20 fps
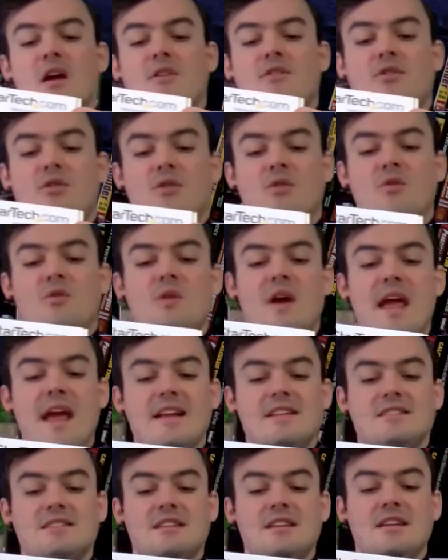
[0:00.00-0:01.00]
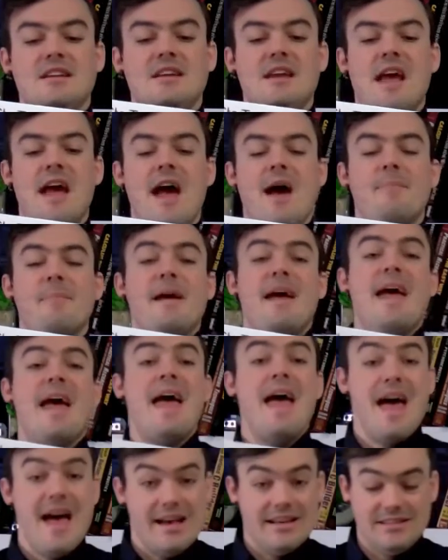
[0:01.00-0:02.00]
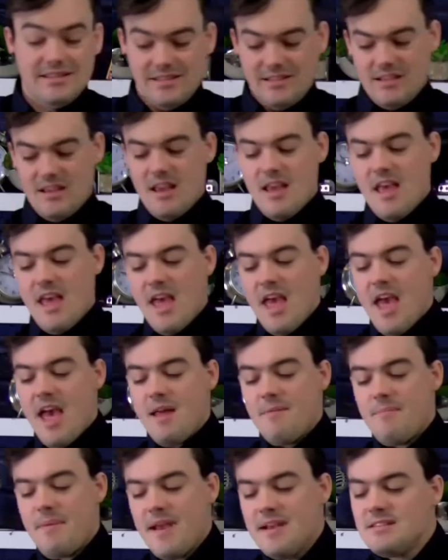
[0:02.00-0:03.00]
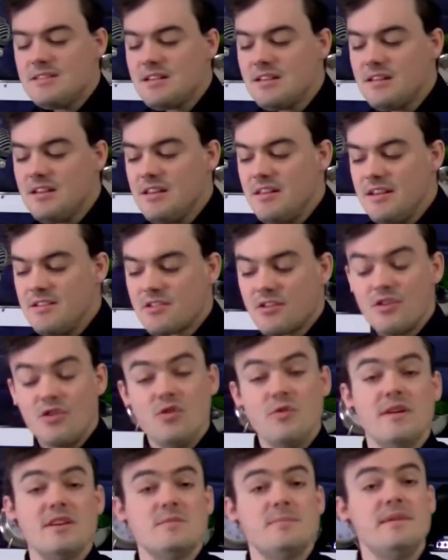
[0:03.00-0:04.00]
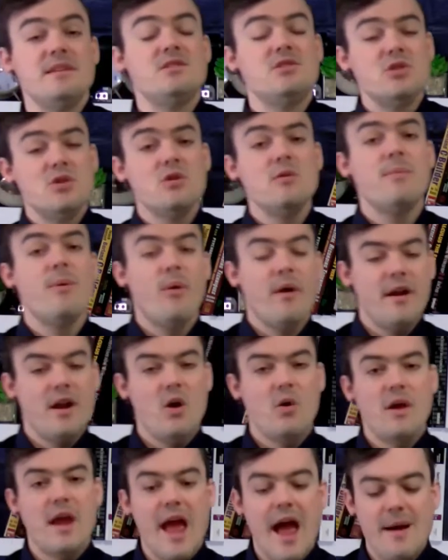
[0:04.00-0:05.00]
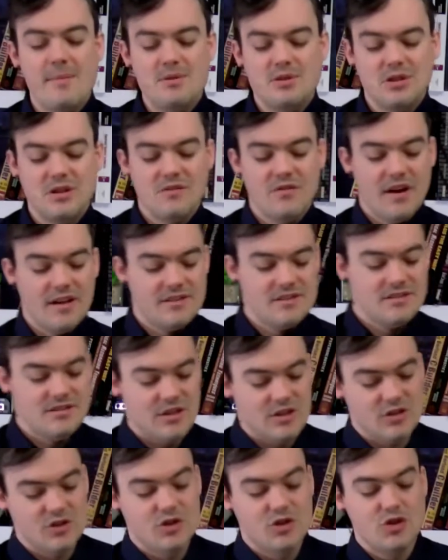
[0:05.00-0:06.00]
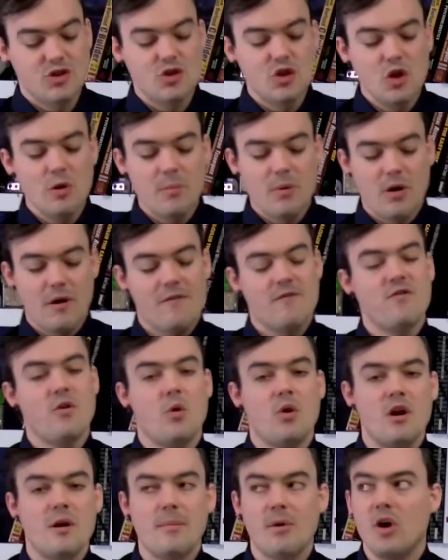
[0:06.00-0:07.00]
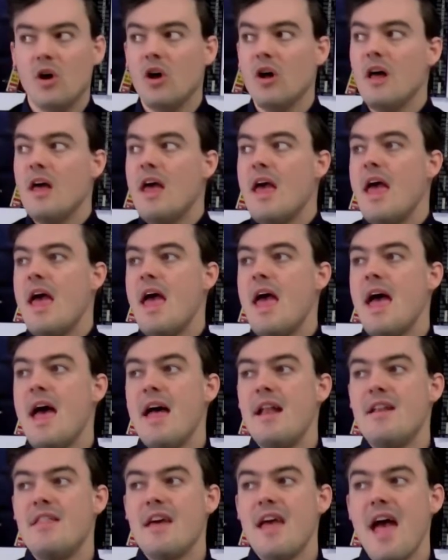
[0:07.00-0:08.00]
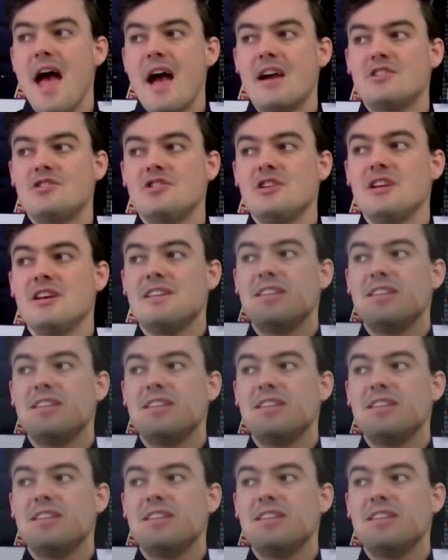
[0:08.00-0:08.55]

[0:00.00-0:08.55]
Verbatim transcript: 2 HD Cap S. And basically, these are USB 2.0 capture devices that are super affordable and they actually